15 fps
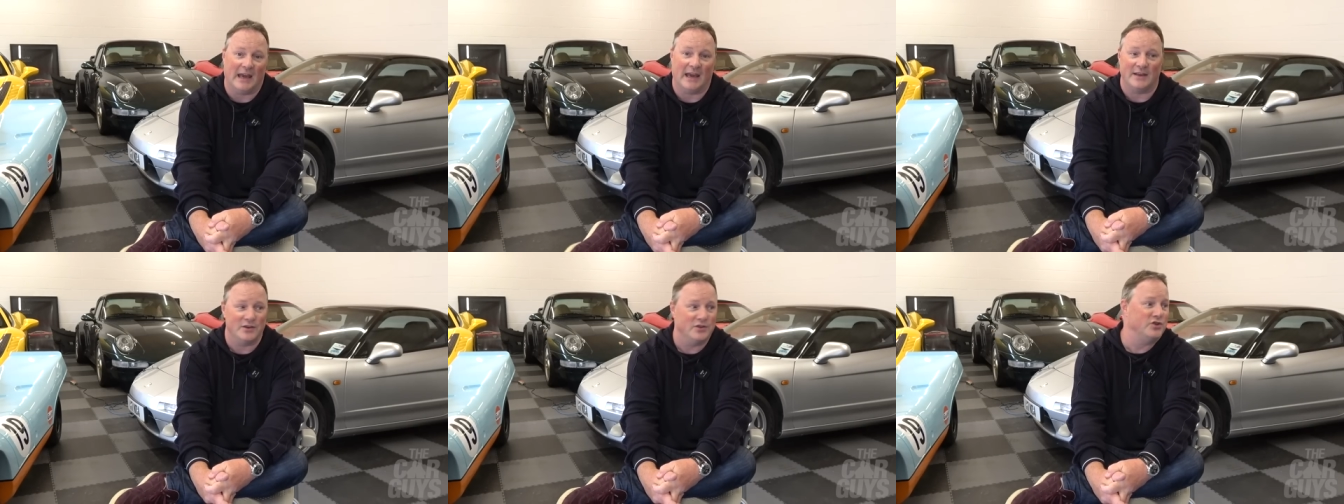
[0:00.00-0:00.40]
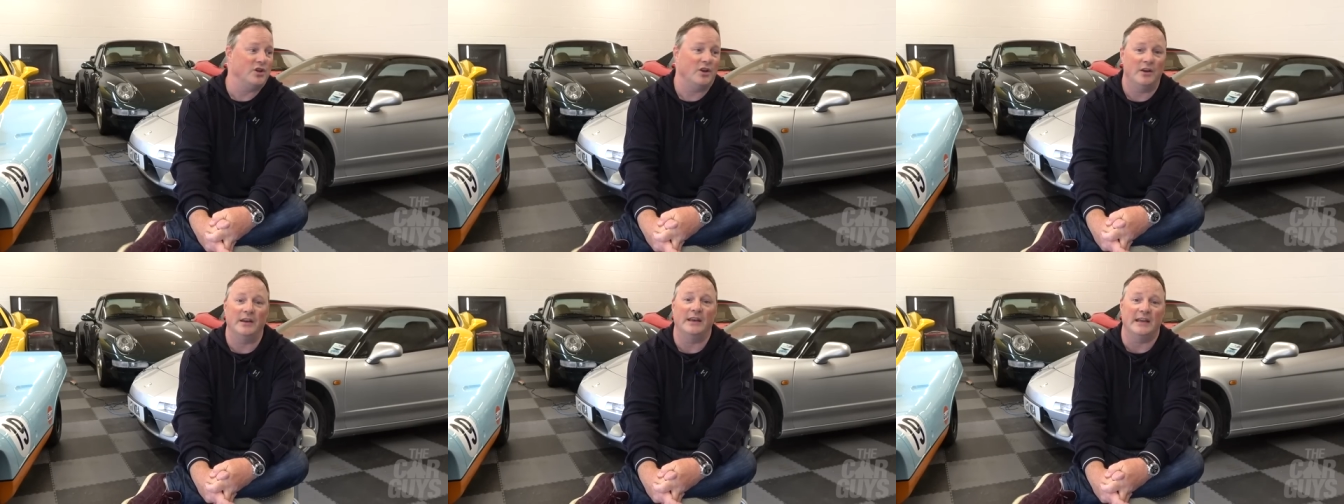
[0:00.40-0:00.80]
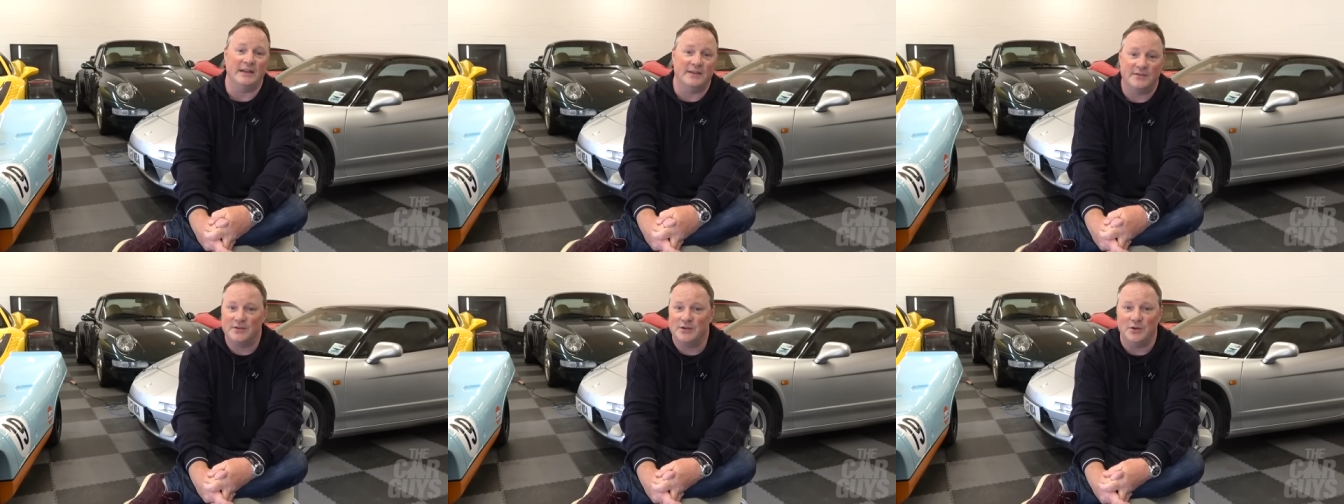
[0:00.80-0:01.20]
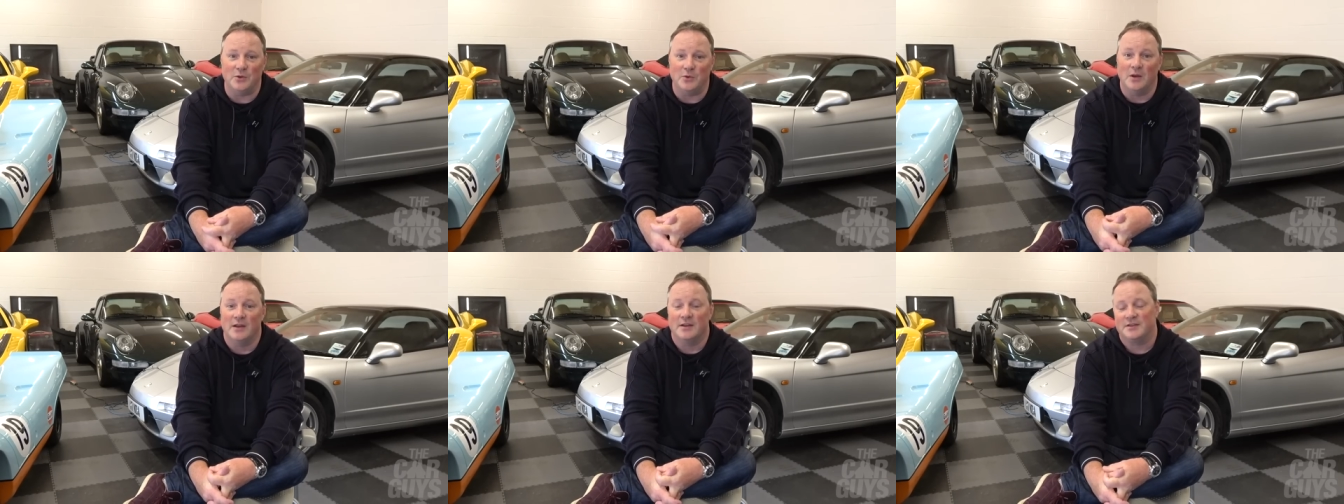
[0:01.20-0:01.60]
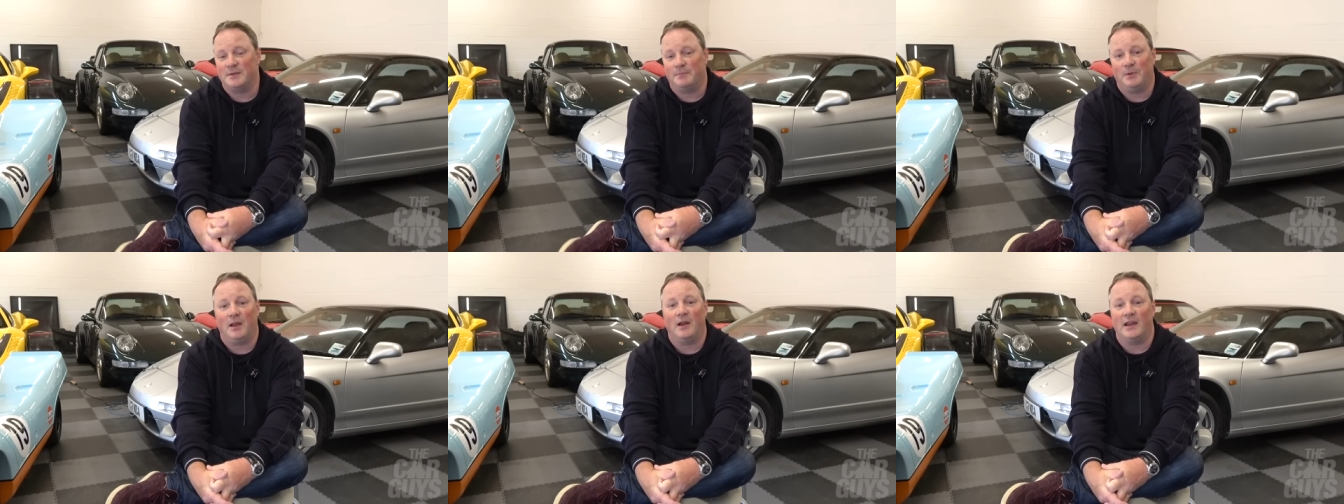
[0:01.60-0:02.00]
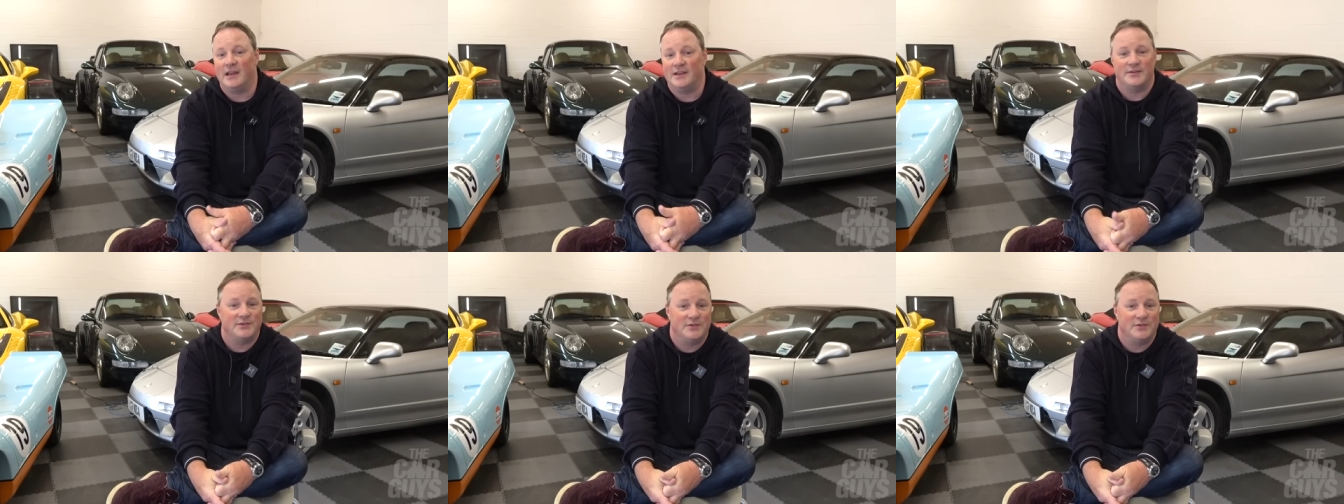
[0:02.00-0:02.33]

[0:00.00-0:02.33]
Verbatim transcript: and journeys to suppliers,